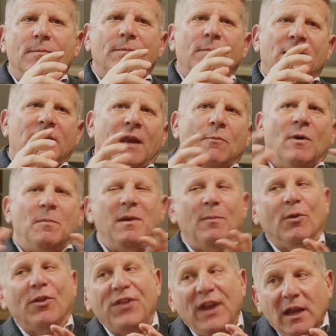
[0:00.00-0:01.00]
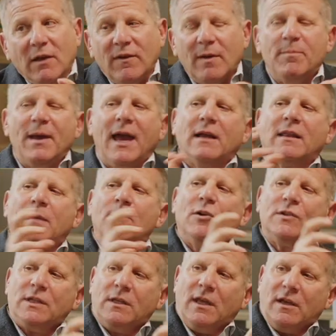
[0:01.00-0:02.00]
but then when people think of impact, they
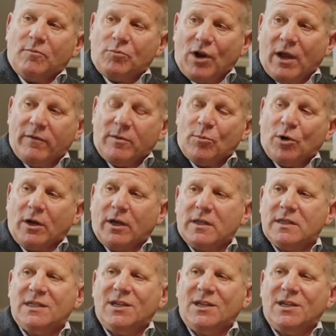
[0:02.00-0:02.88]
mostly think of private markets.